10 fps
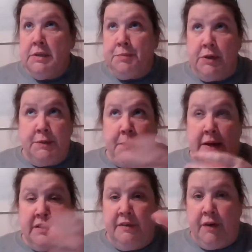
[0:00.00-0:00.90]

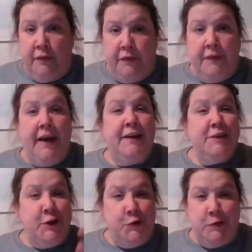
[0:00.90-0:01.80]
perspective of,
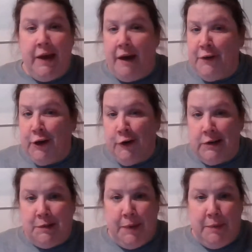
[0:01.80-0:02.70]
having her
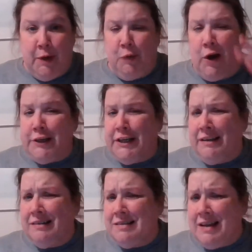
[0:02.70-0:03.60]
as a baby and
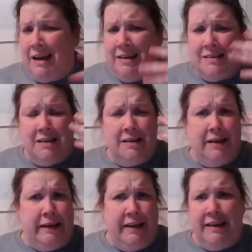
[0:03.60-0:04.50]
watching the signs and
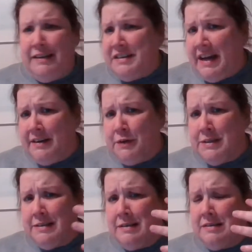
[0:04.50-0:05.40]
getting the
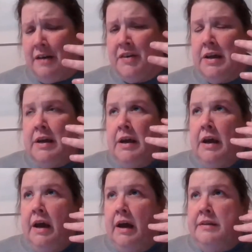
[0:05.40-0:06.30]
diagnosis and stuff.
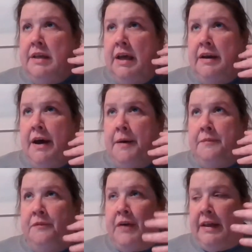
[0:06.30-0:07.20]
And
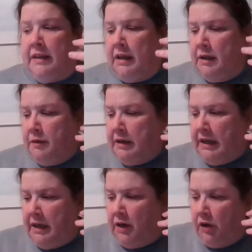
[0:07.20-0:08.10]
then finally
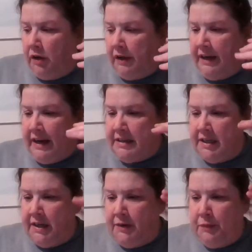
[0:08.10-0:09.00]
getting her
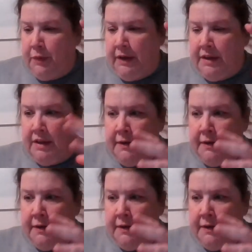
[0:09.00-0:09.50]
connected with